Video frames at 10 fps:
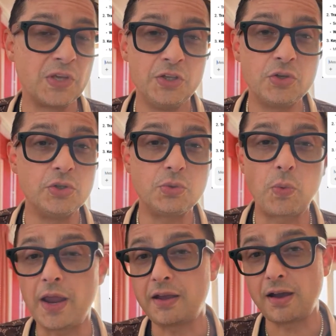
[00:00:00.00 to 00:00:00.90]
you could
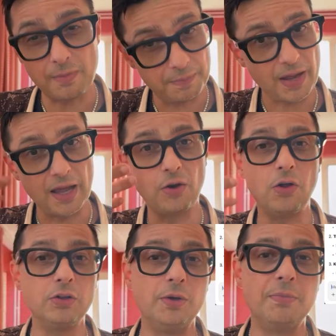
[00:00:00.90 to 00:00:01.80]
wake up and
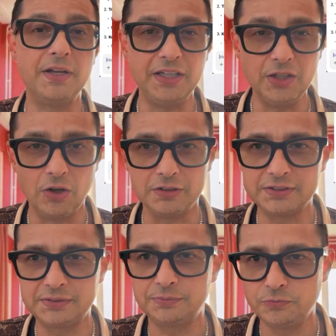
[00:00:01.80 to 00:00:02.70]
all your money
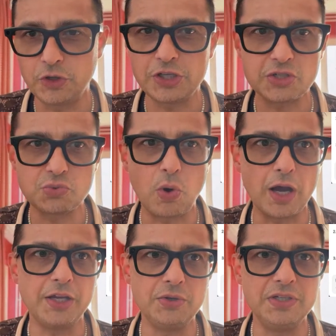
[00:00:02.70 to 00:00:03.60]
lost, which is
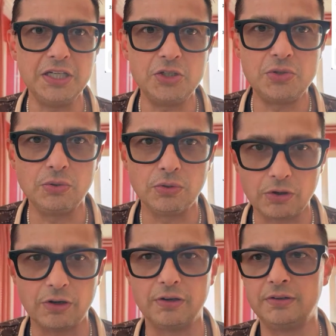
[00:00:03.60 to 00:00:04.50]
why you need to
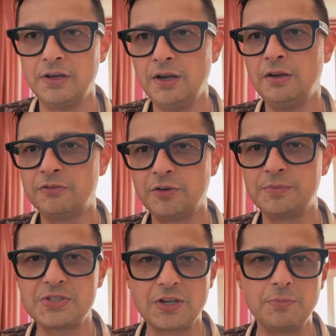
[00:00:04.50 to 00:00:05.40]
learn
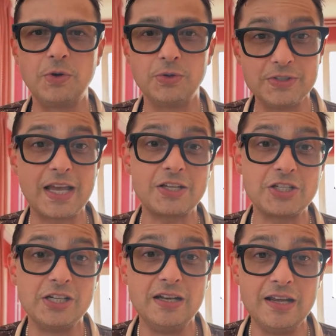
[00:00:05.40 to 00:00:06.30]
from someone who's
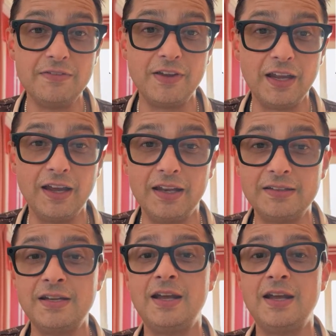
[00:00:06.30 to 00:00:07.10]
actually living it